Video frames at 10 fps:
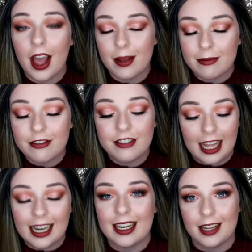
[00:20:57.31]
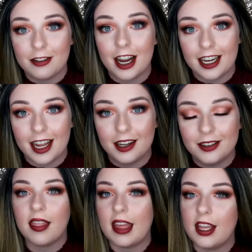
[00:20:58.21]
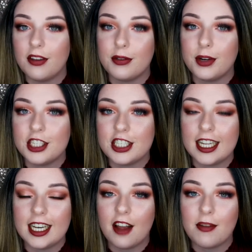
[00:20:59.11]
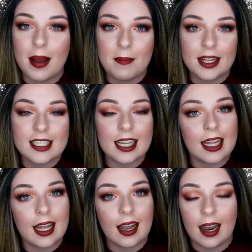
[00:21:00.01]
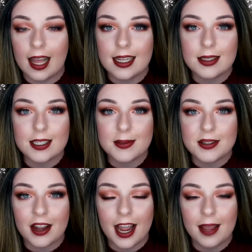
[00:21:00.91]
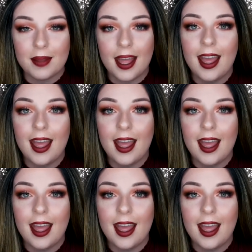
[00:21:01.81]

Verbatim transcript: I'm feeling it right now. Thank you for watching remember to click like and subscribe